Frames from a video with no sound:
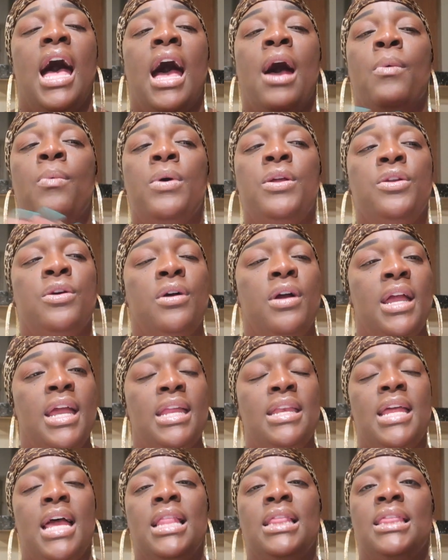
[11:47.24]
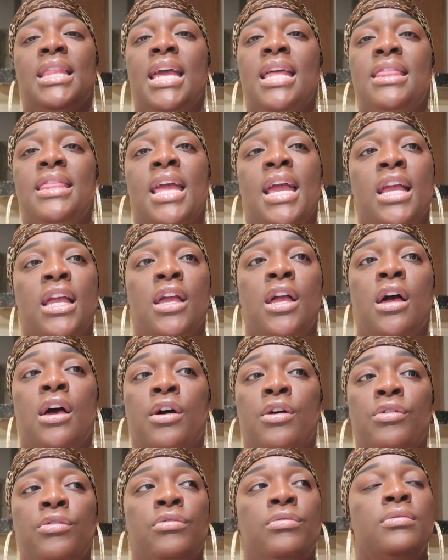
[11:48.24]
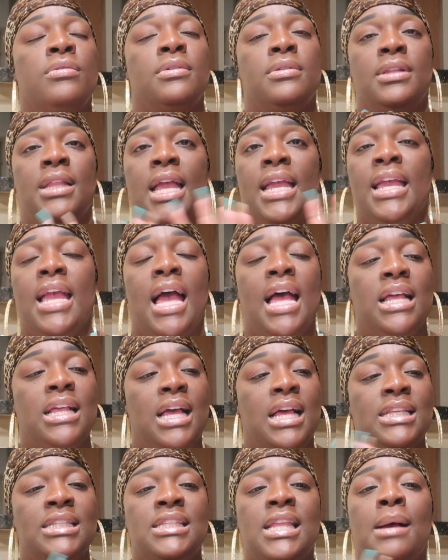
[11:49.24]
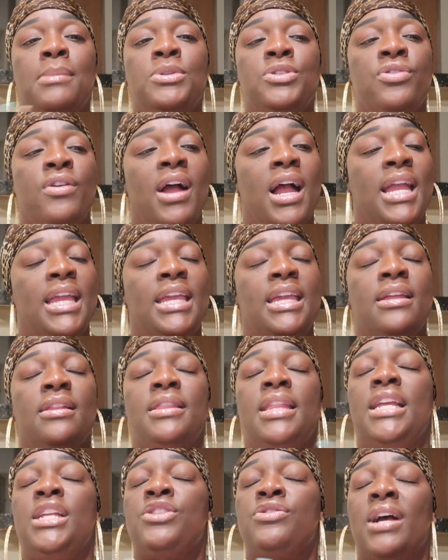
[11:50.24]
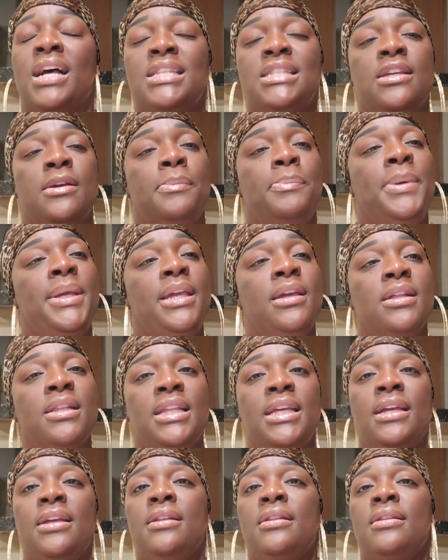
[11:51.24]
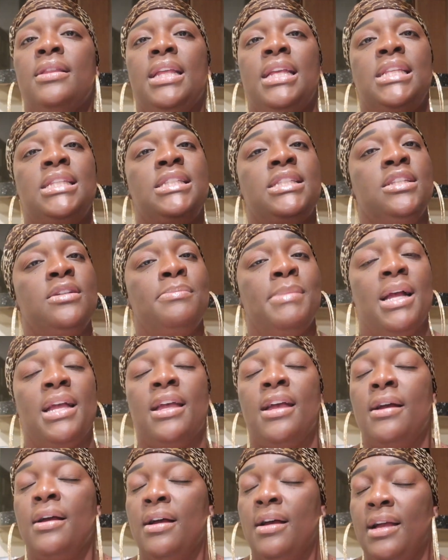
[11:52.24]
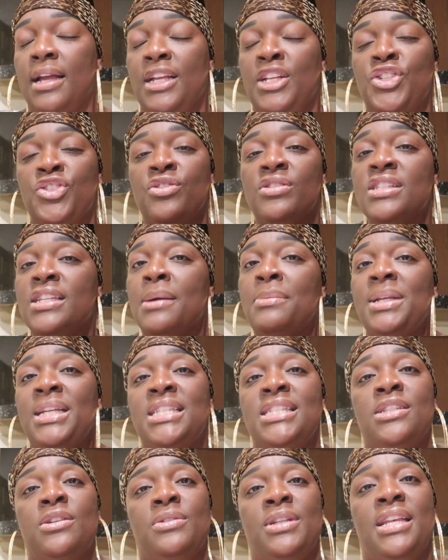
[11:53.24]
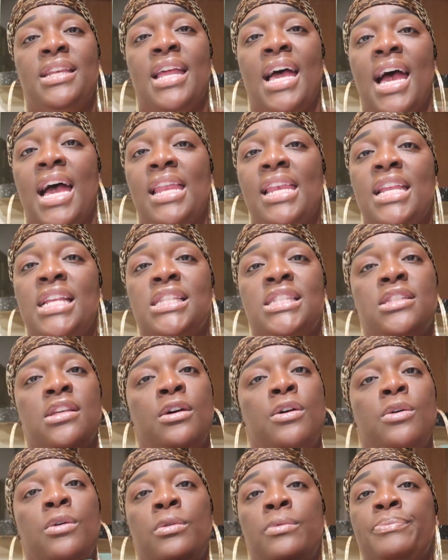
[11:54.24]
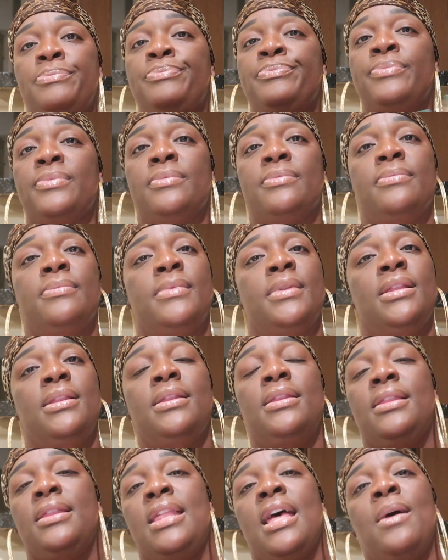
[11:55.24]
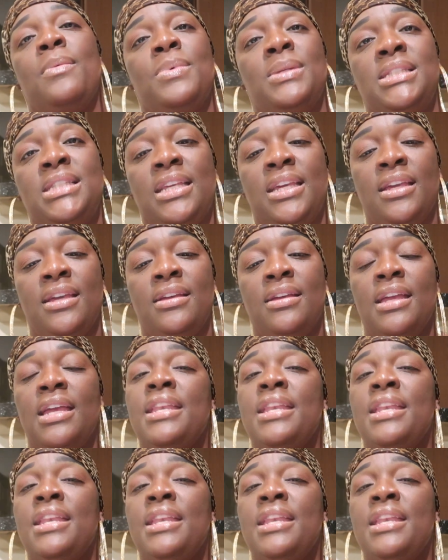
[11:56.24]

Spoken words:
I went on and I let that go. Like I stopped trying. They tried to appeal it. They still, my insurance company still denied it. So that was it.